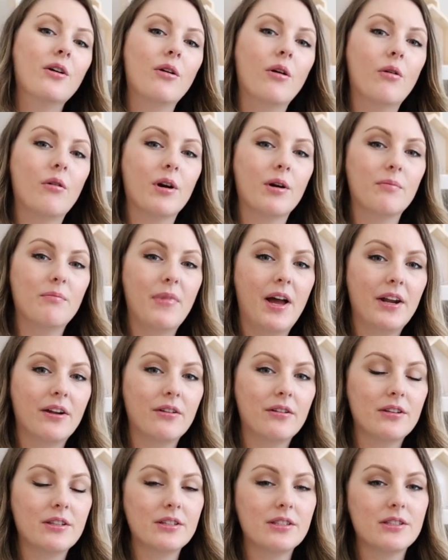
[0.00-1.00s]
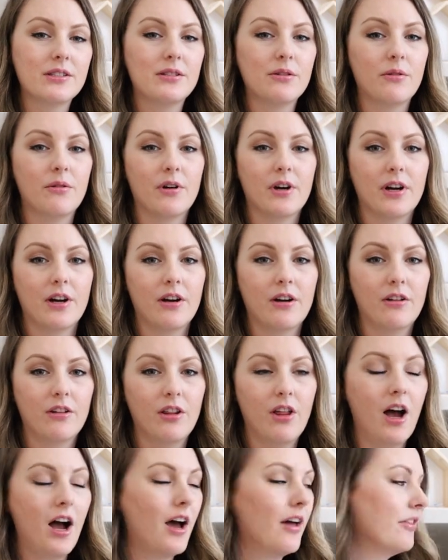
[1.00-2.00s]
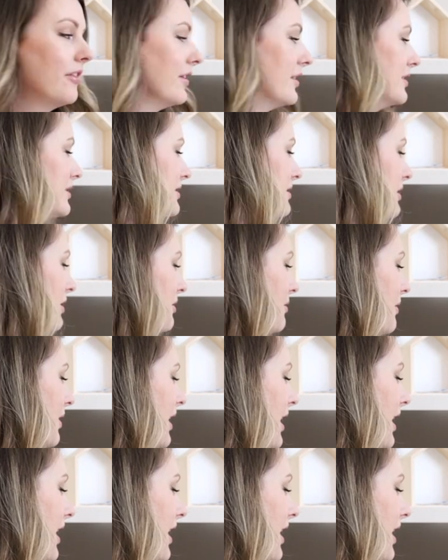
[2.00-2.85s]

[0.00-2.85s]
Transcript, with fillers: or metals or cloth. So